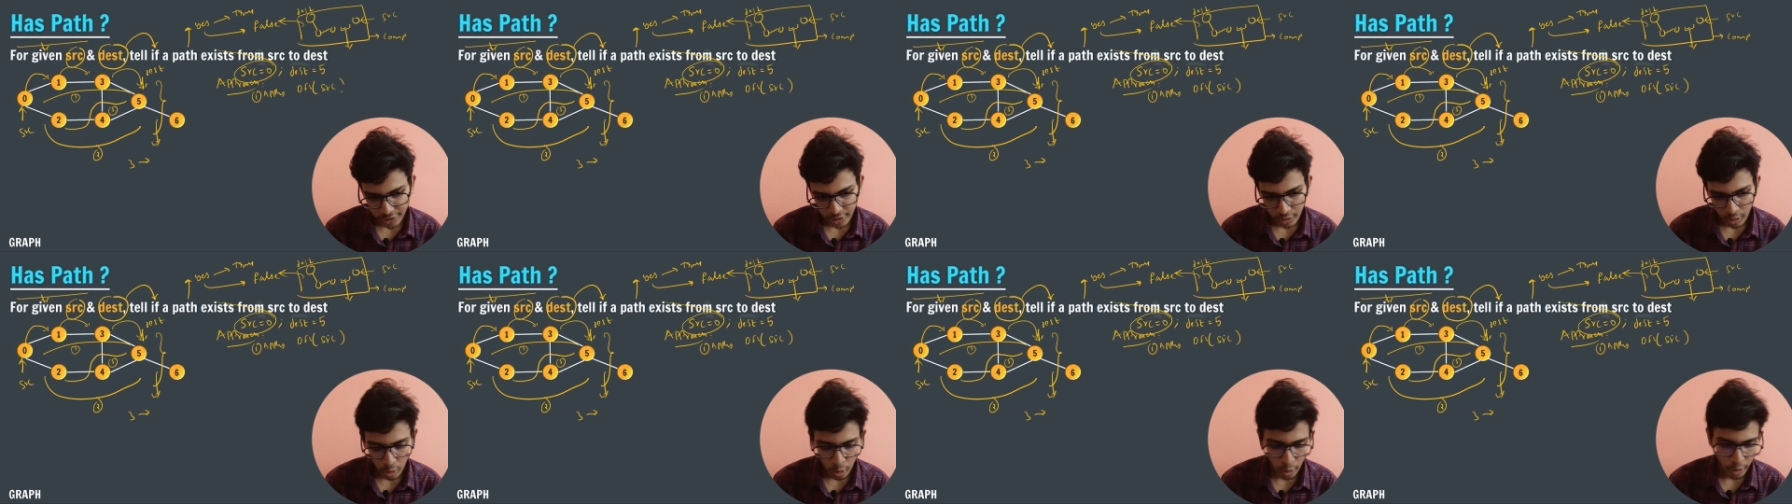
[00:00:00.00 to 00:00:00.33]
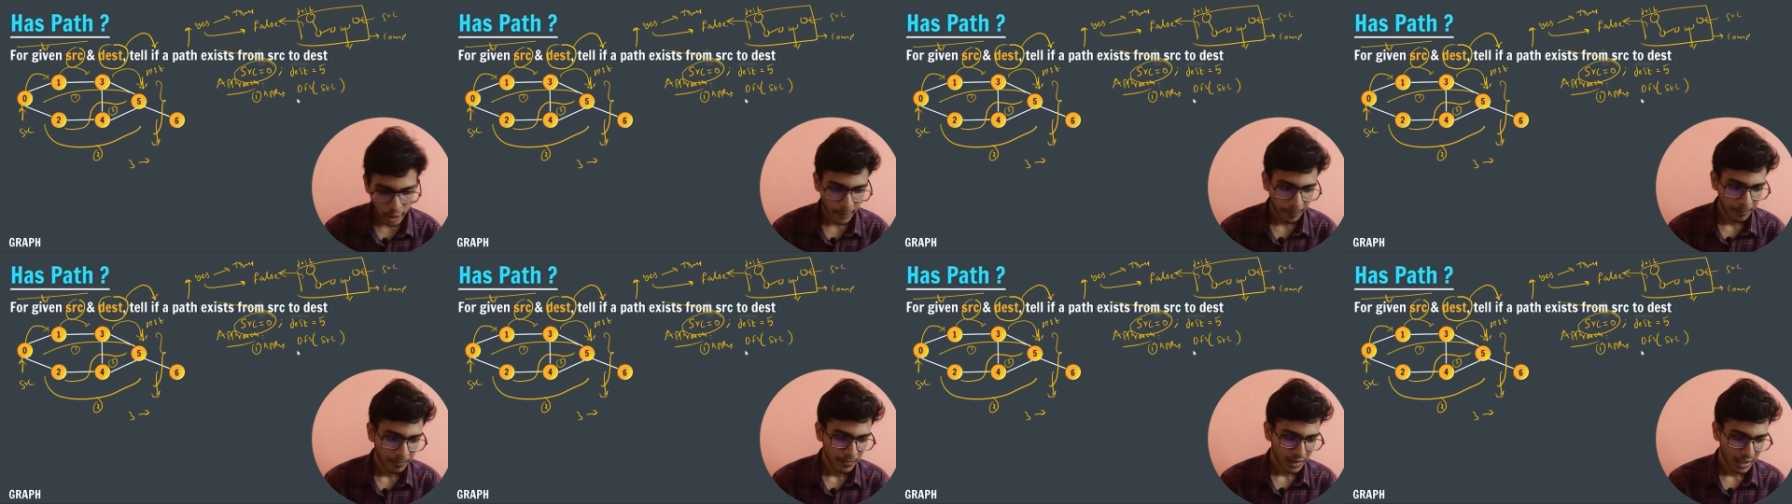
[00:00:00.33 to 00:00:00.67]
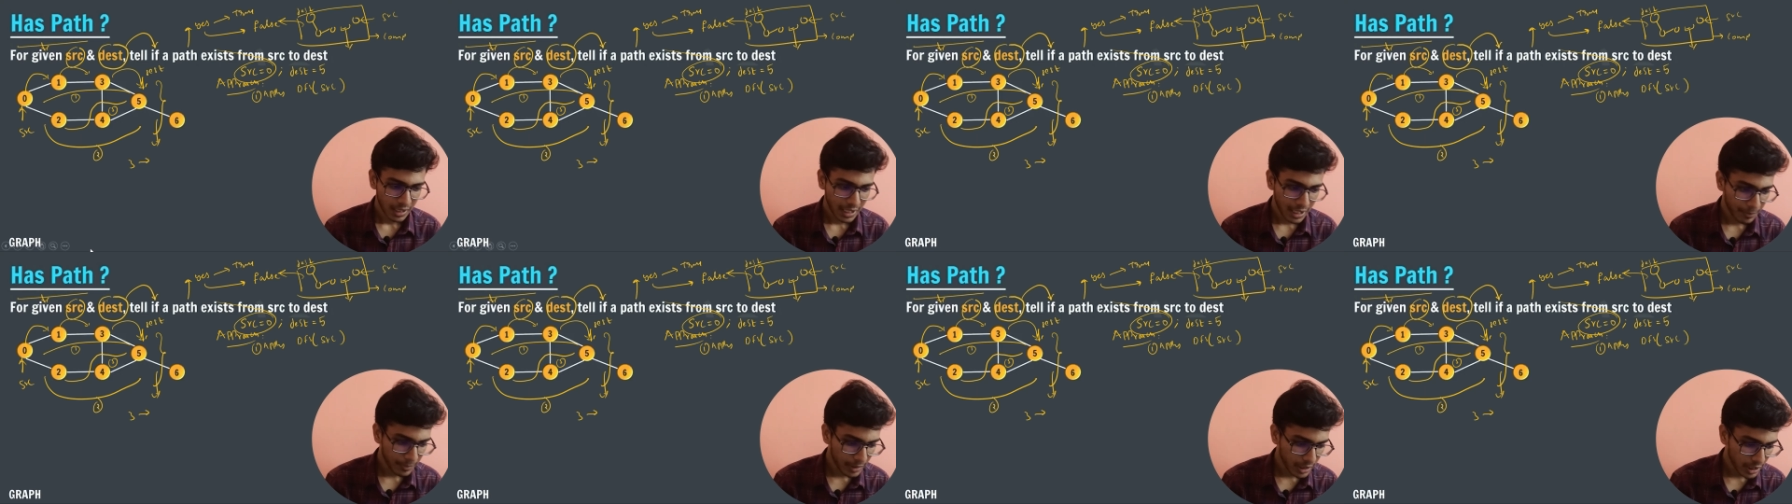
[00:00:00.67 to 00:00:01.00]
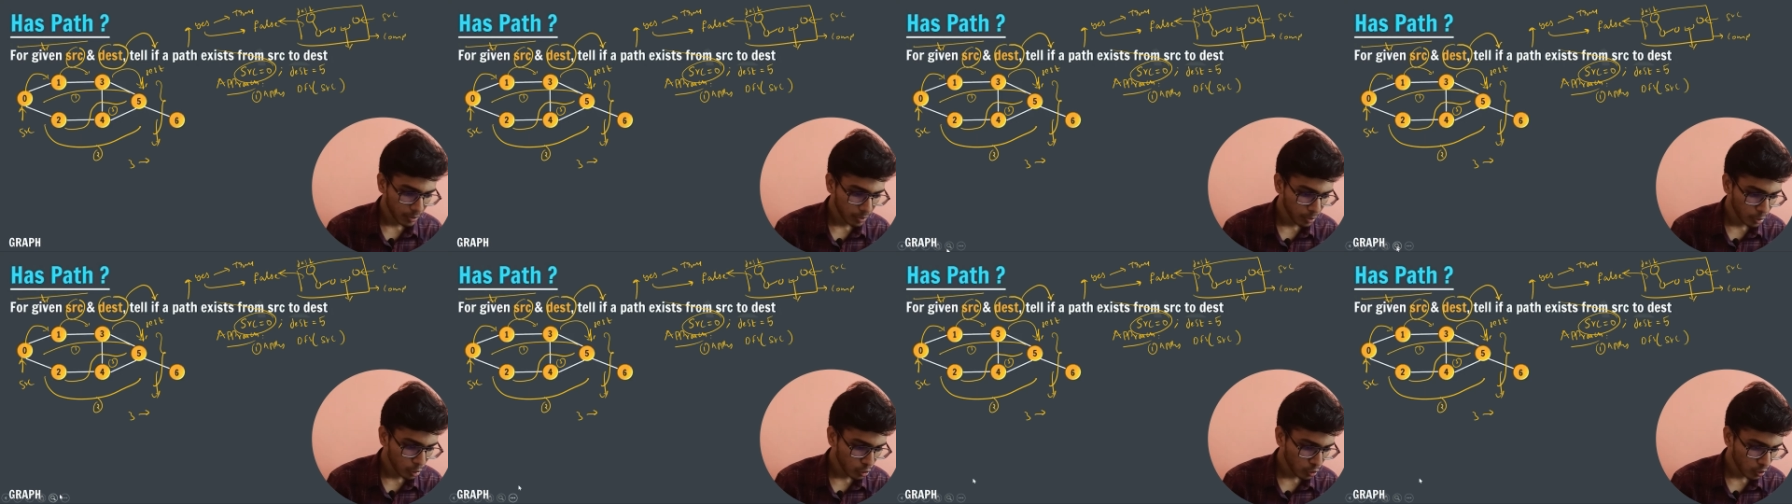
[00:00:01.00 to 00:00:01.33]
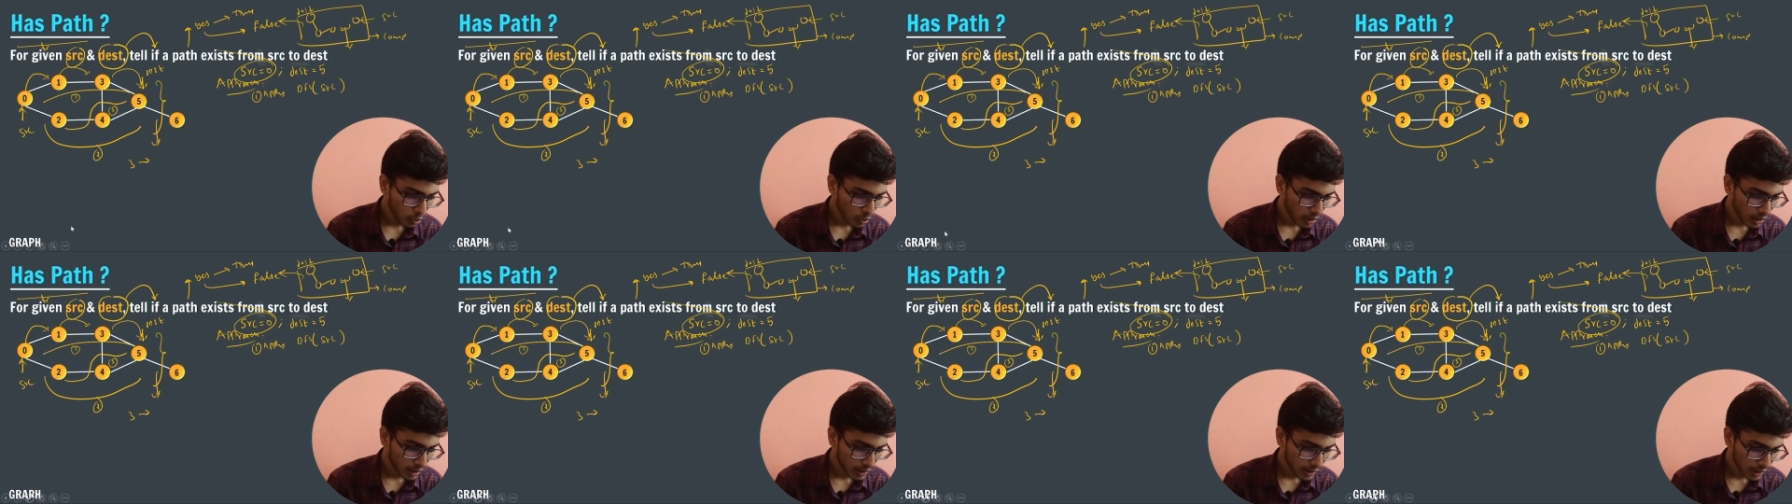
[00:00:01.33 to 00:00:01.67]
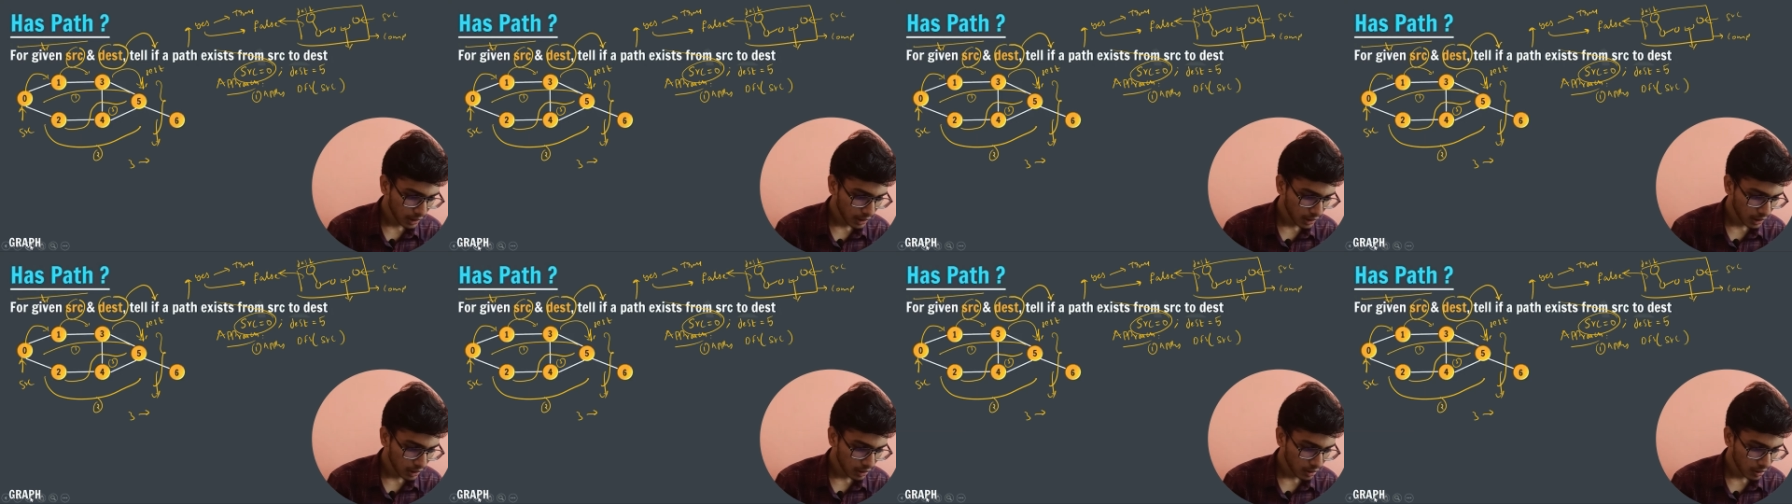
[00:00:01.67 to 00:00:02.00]
node. Let me remove
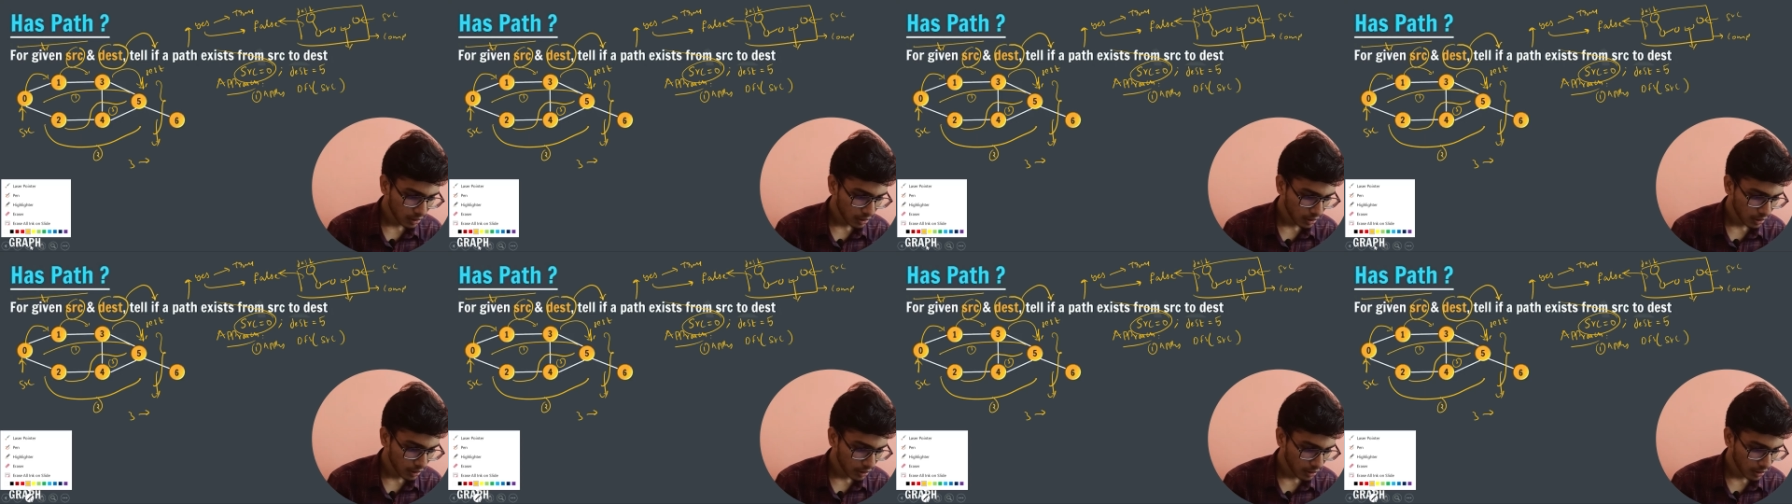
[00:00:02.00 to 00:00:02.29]
the